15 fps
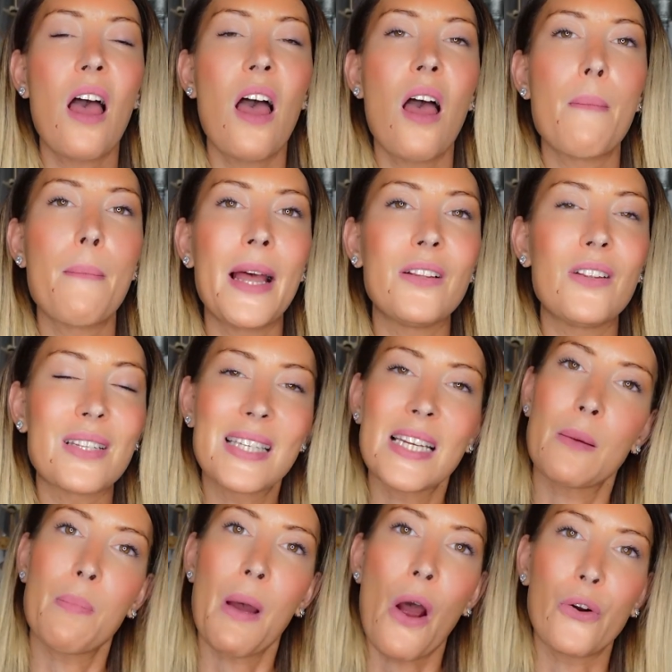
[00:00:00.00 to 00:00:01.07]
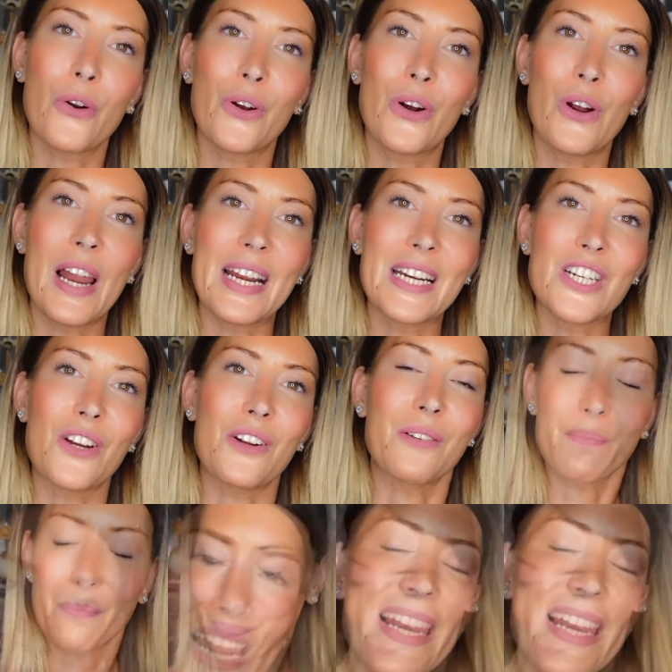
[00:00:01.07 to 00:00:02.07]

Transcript: my dusting powder collection.